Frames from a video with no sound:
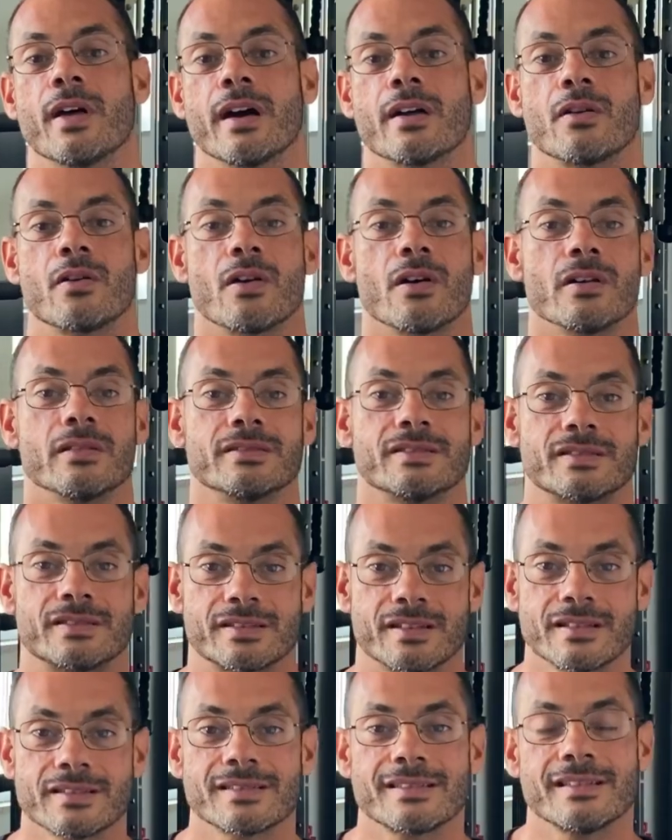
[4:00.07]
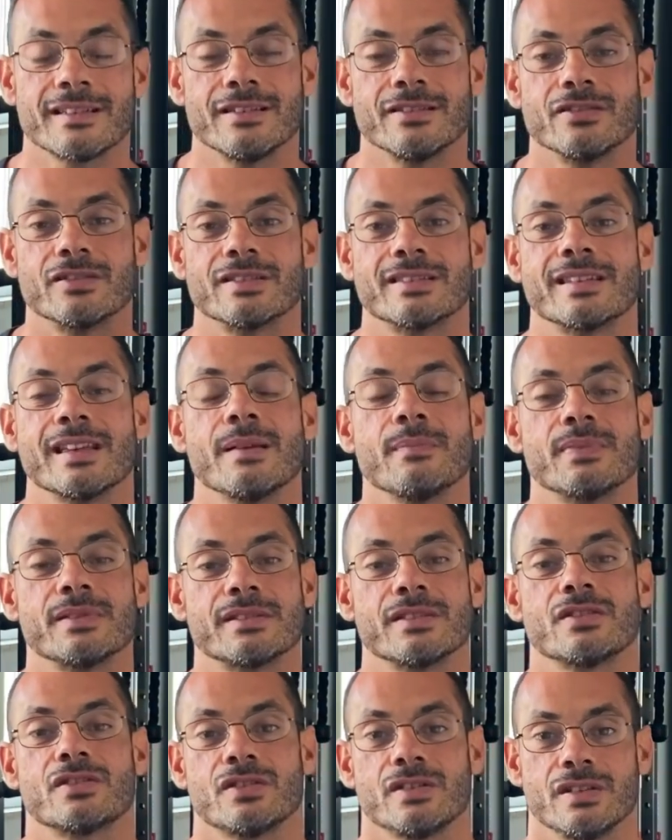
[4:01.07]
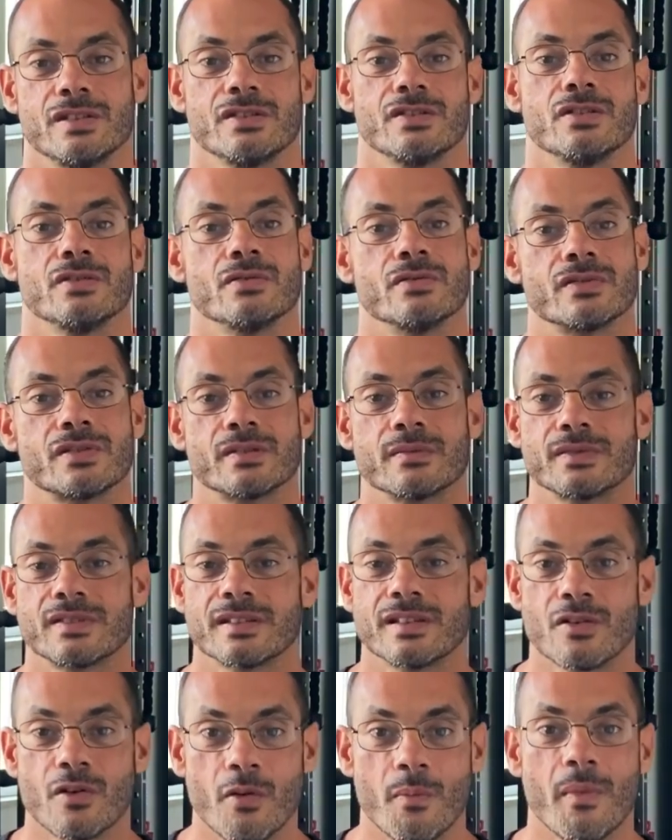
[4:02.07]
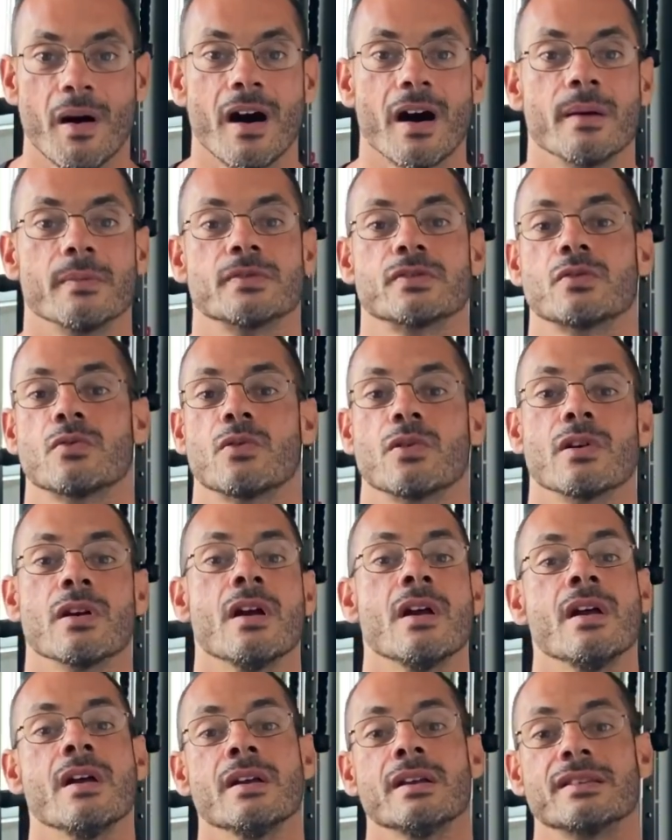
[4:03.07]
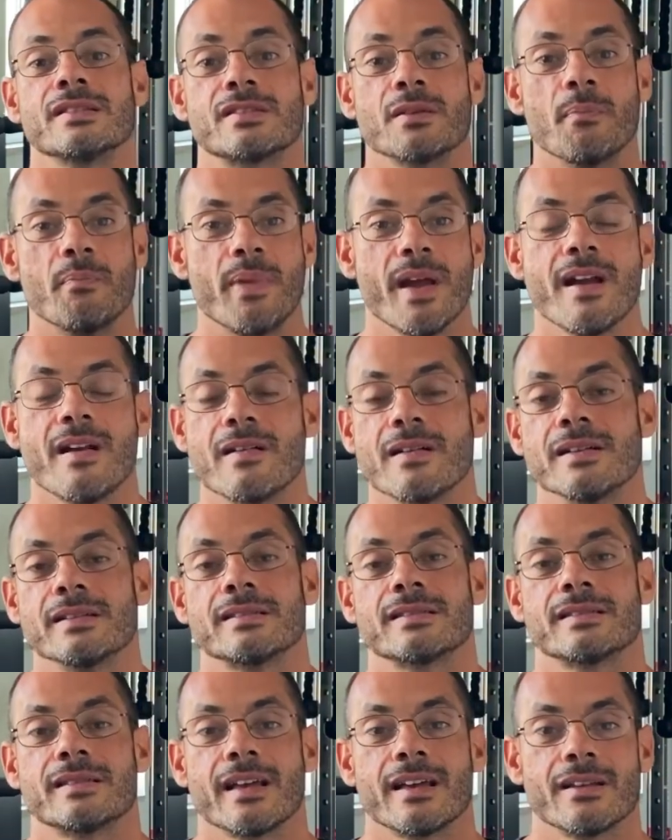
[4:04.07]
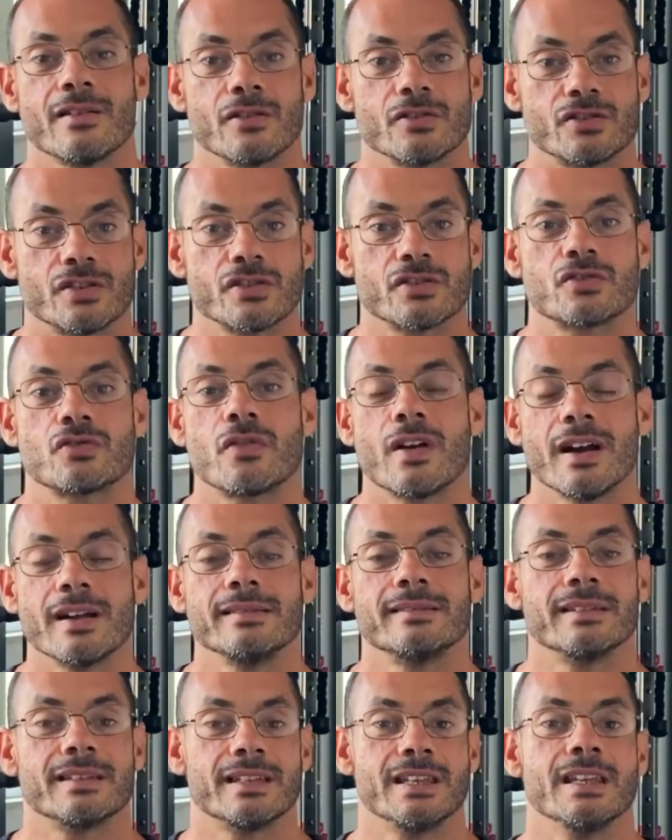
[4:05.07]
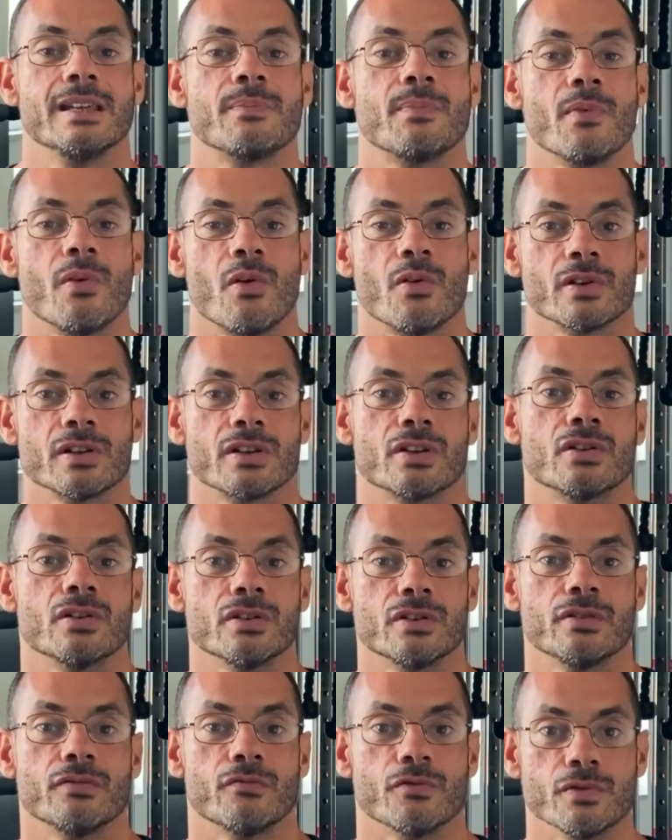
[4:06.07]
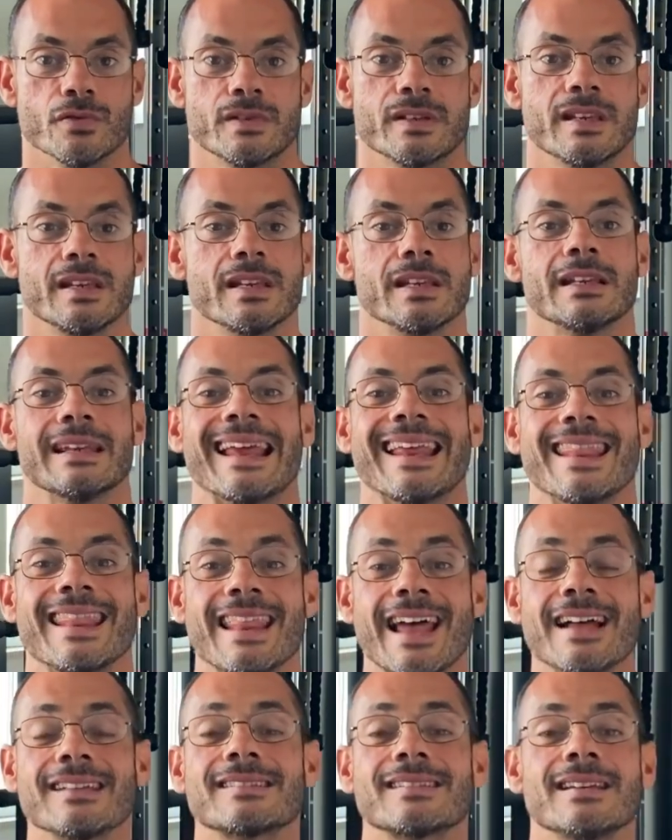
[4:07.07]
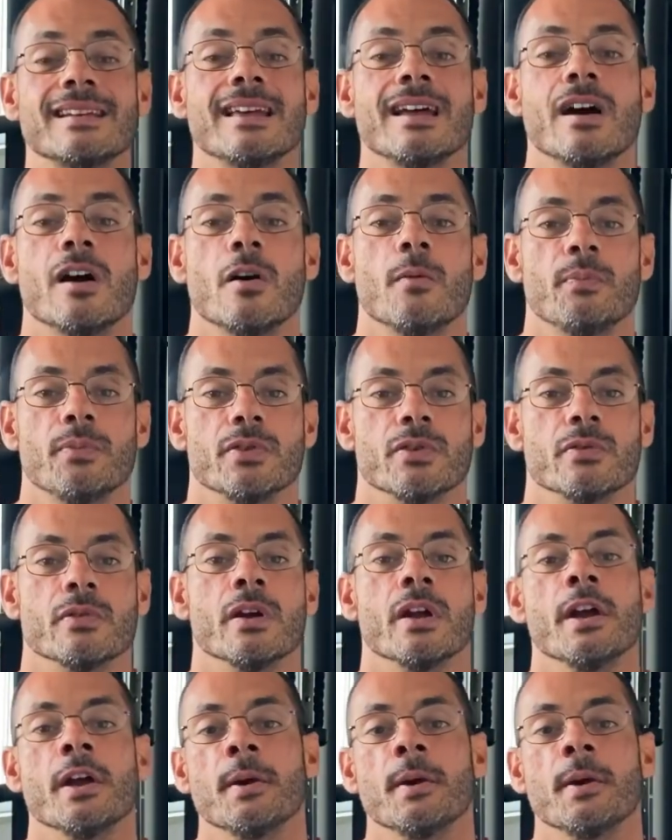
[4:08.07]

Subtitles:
that are just in the same position as you, some single moms or some parents that are just trying to keep on a good routine. And that's going to help you